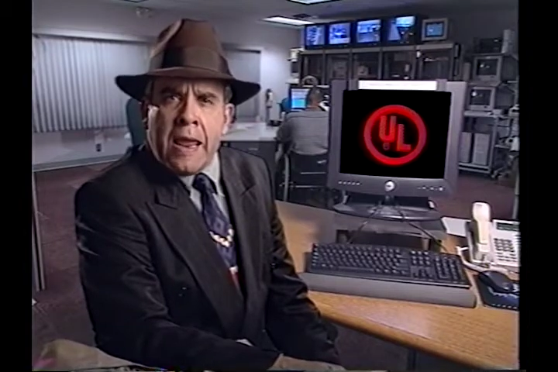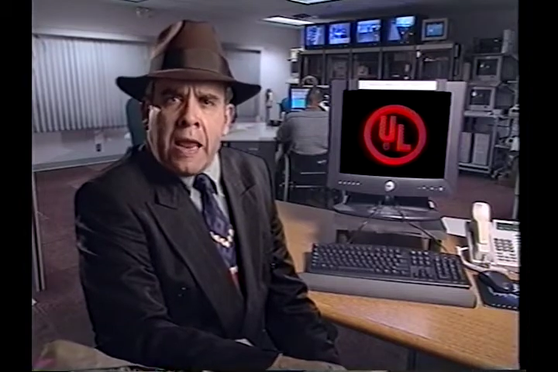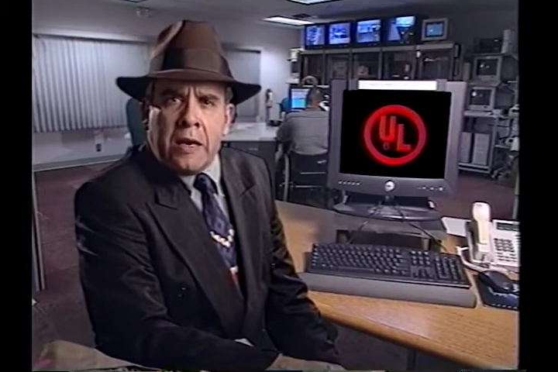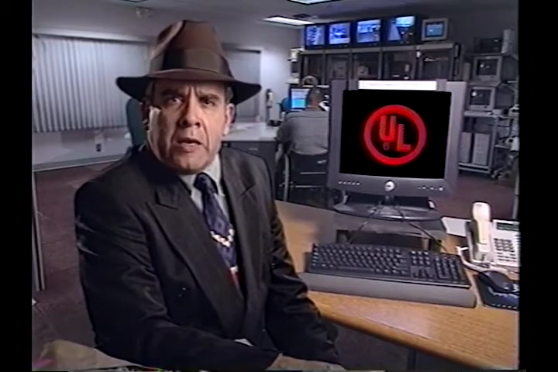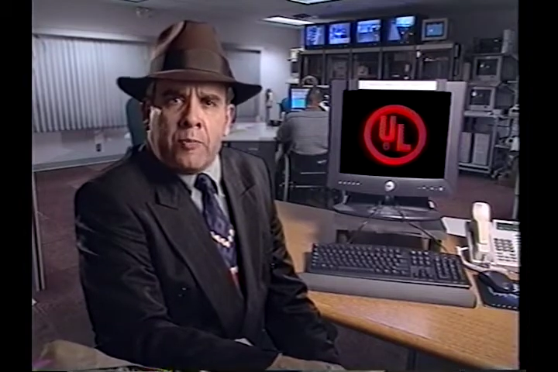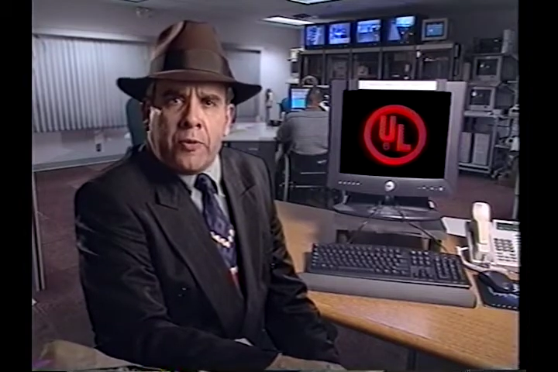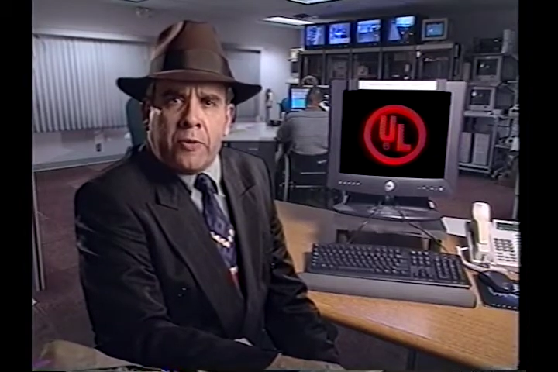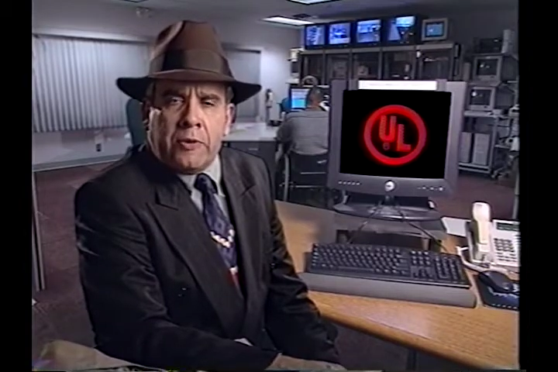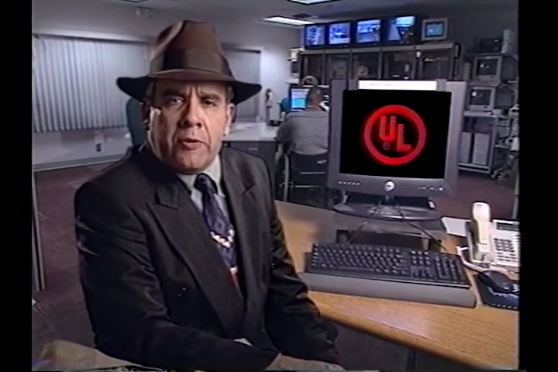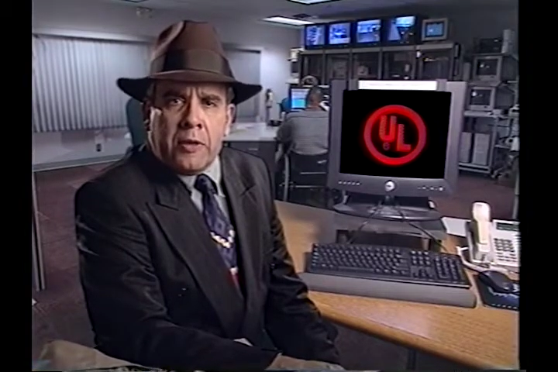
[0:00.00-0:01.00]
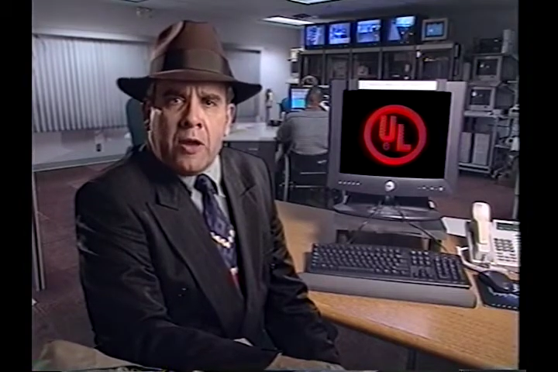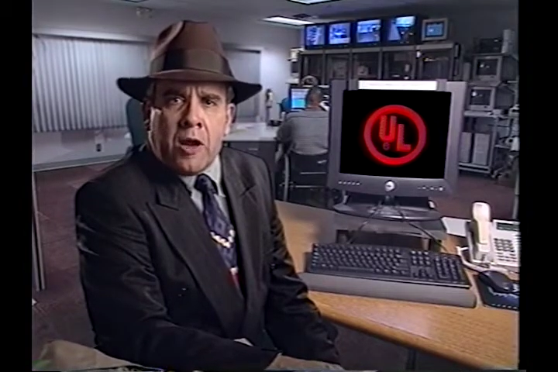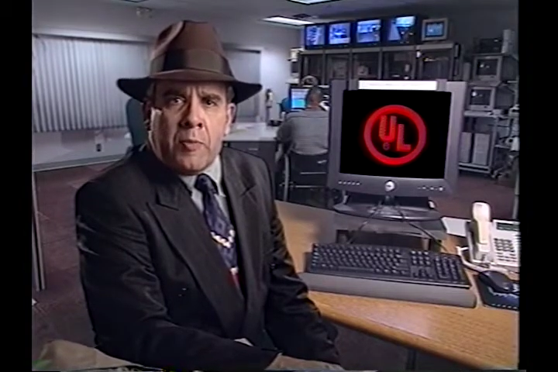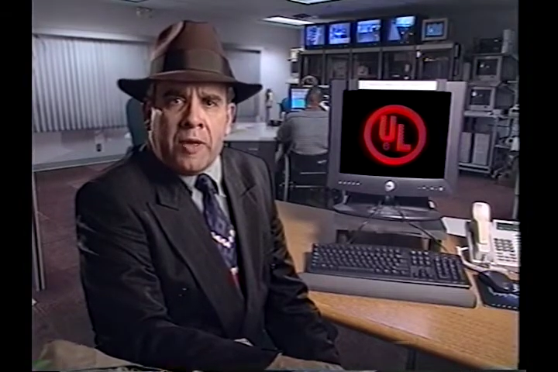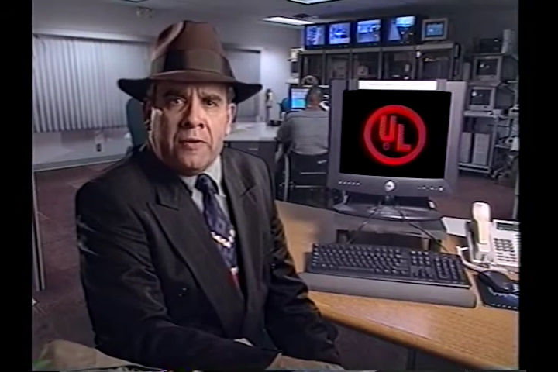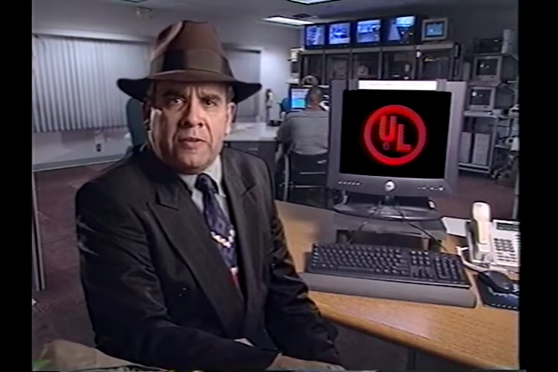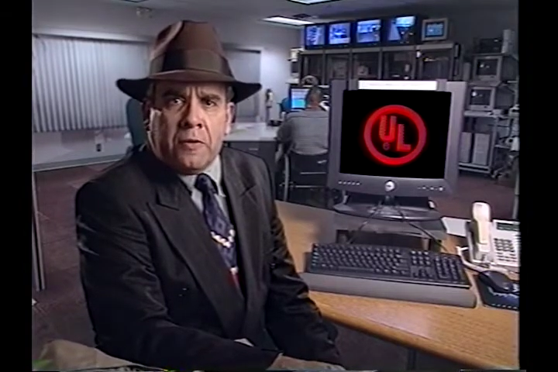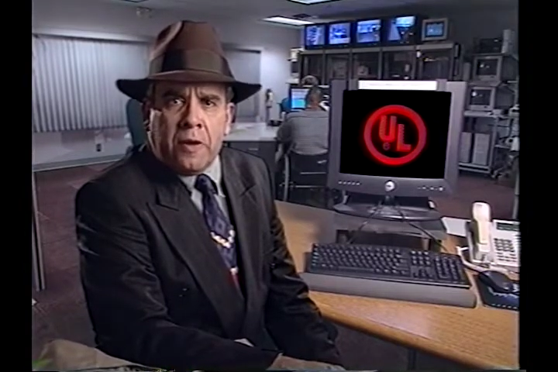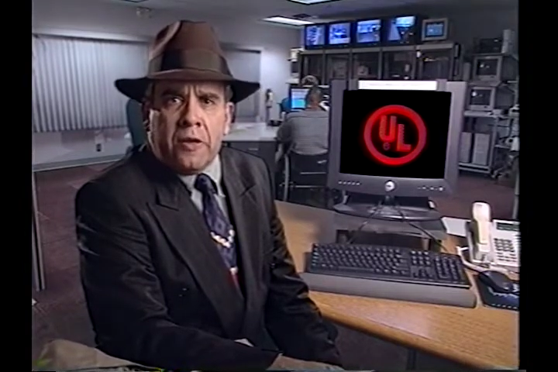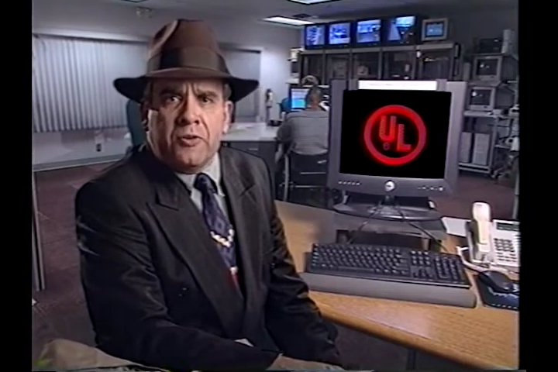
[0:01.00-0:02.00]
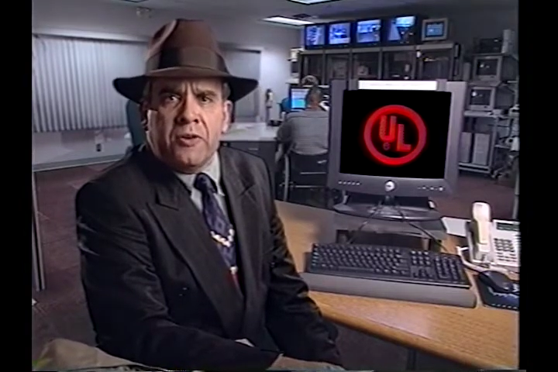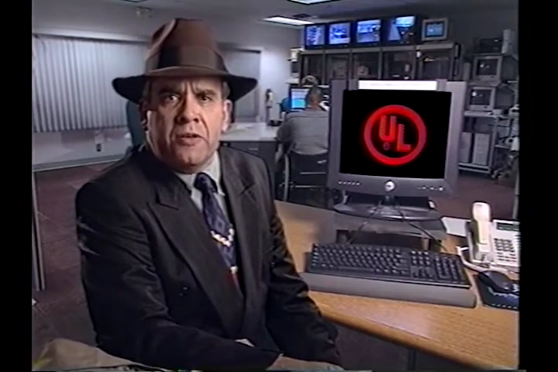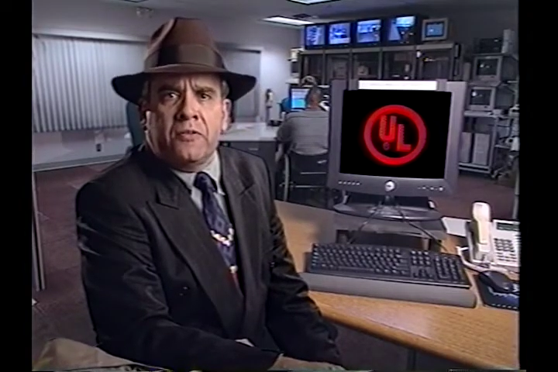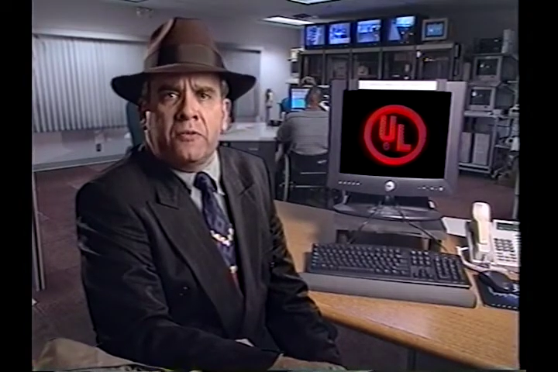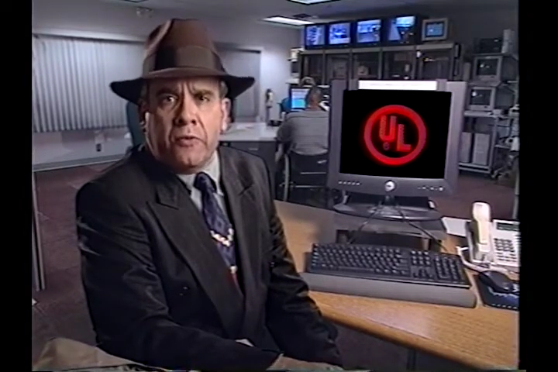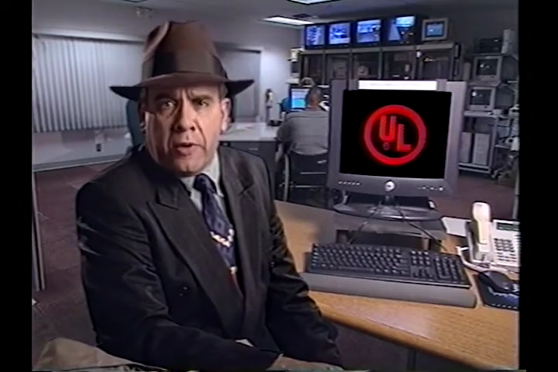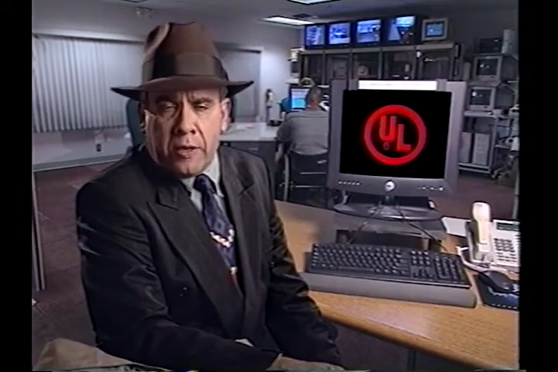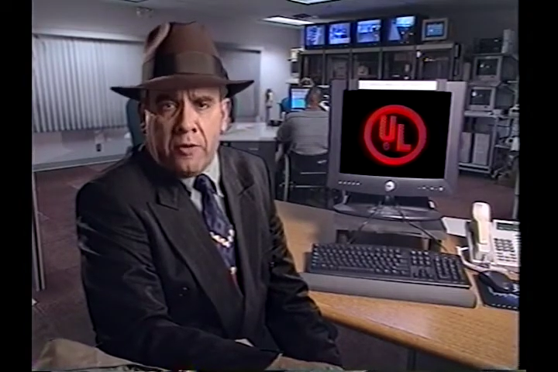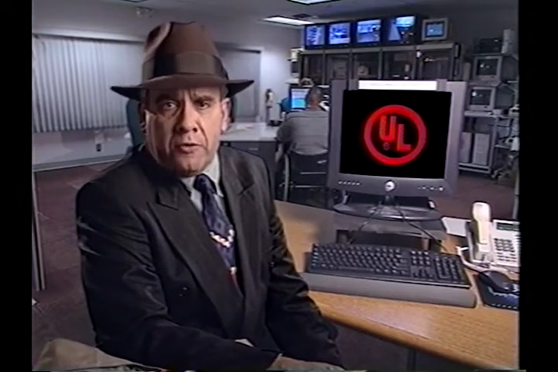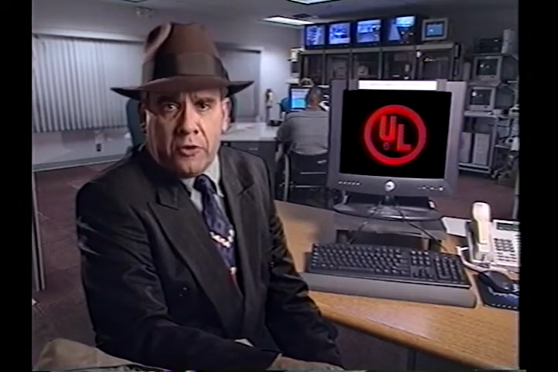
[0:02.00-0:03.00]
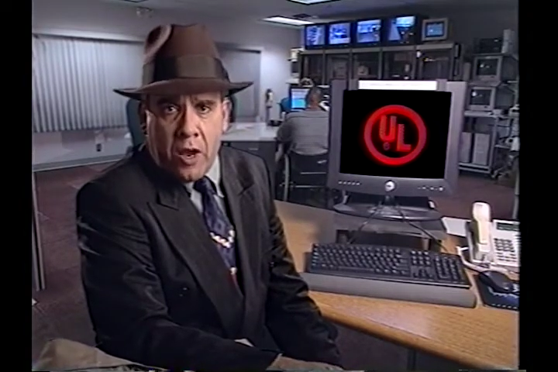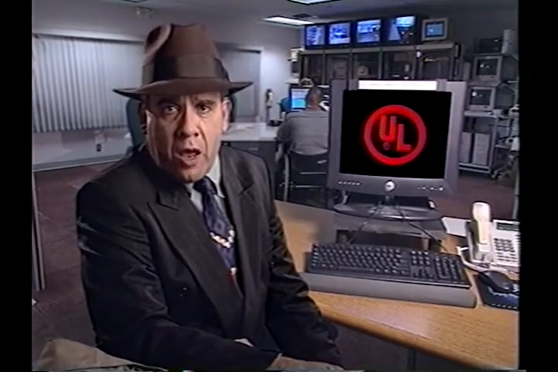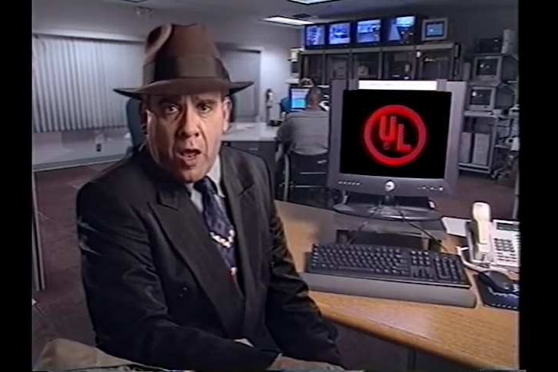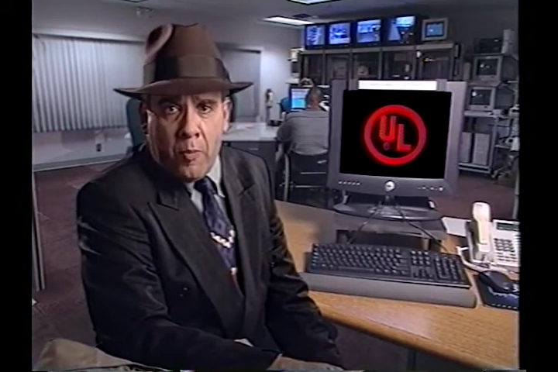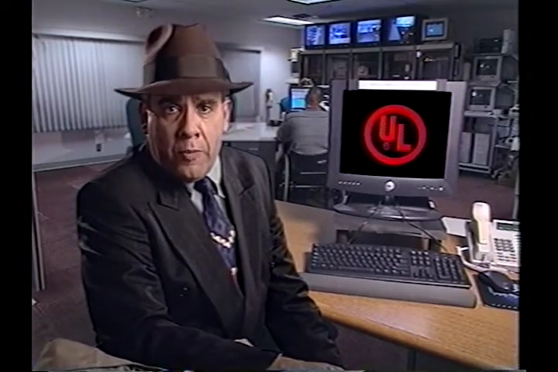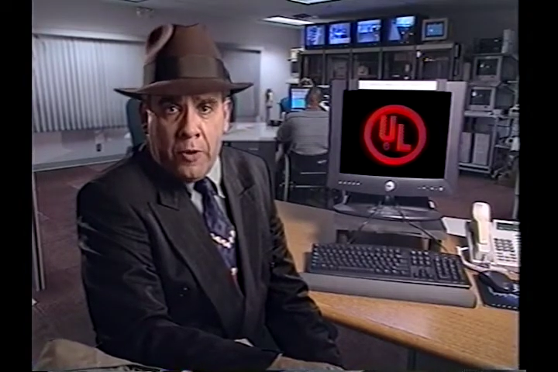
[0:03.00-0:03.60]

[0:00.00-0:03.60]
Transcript: any burglar alarm installation is doing the job.